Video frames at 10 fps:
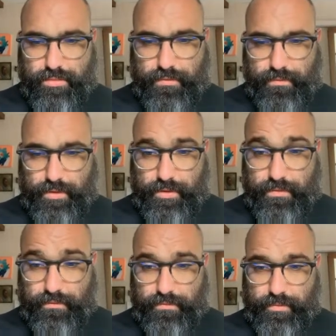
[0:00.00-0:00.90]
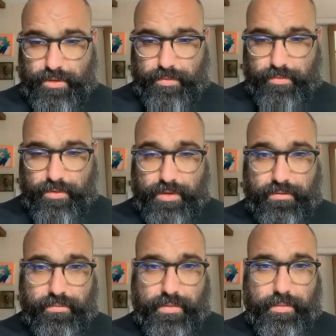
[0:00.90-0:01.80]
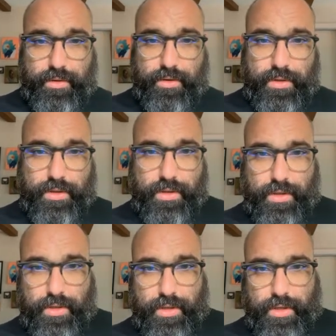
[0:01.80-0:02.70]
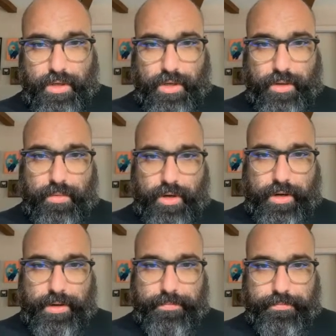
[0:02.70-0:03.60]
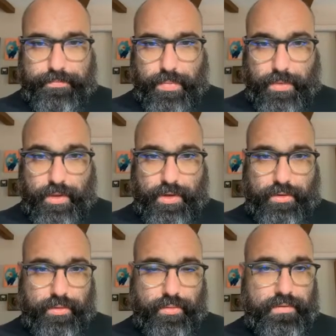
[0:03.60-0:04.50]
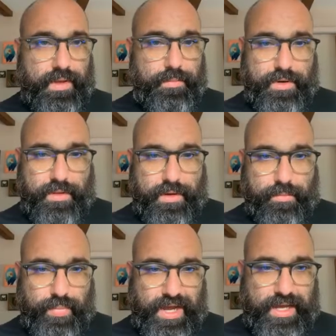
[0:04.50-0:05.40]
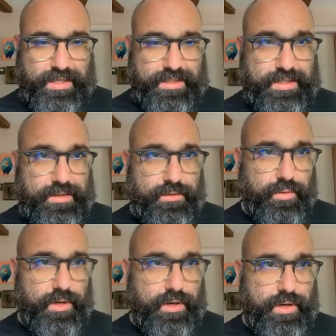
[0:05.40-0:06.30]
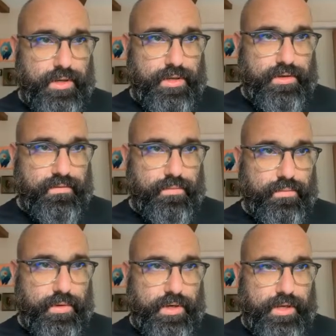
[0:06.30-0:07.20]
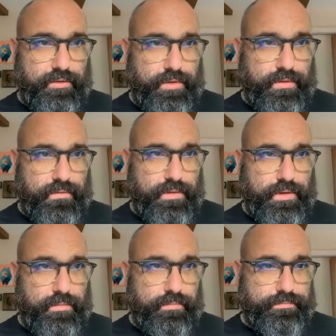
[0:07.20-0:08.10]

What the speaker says: Sorry, this has been up to that's probably annoying. All right. I don't know what's happening there, but we're gonna export this again.